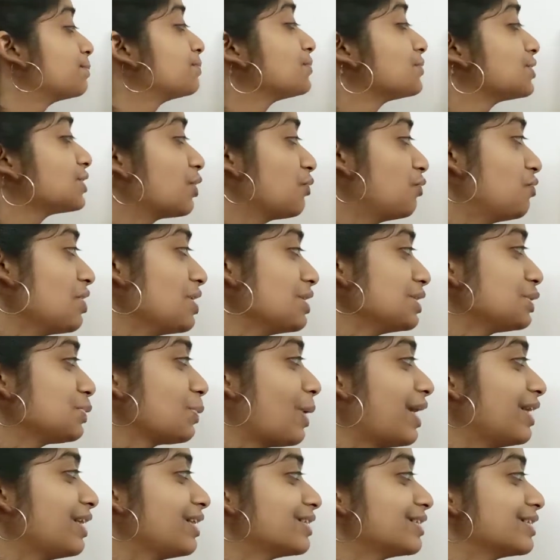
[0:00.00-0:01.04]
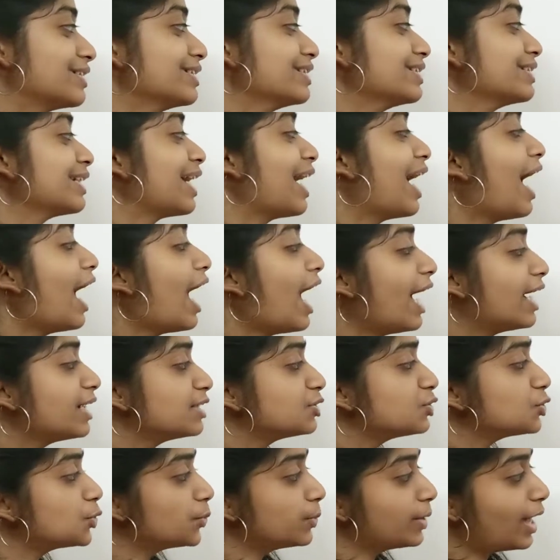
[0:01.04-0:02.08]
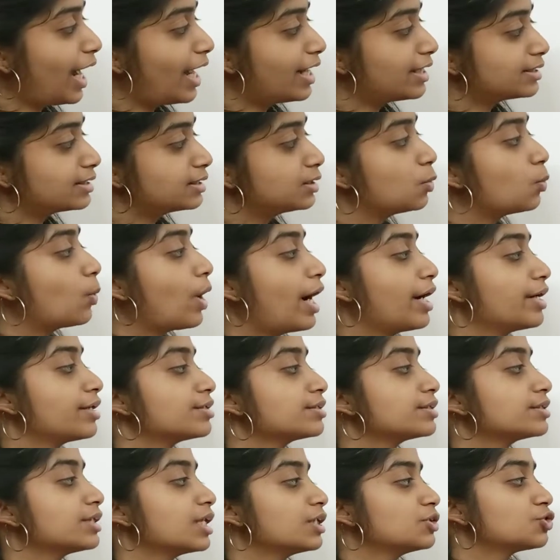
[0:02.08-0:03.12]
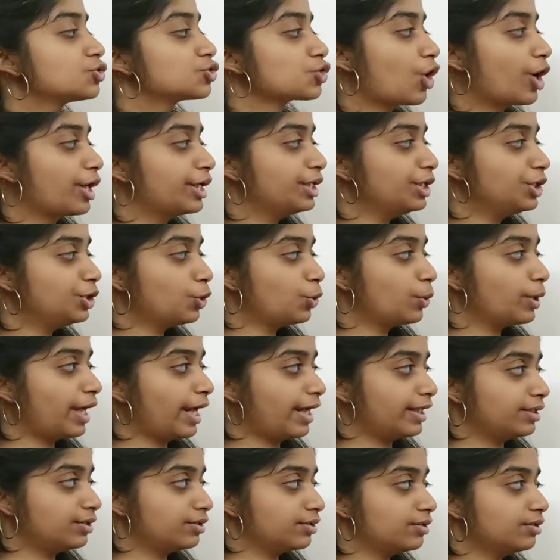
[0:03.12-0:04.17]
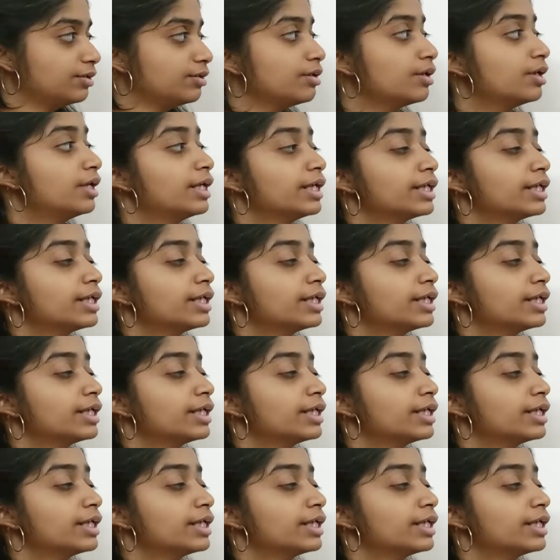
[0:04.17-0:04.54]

The first one is, as soon as the wires are joined together,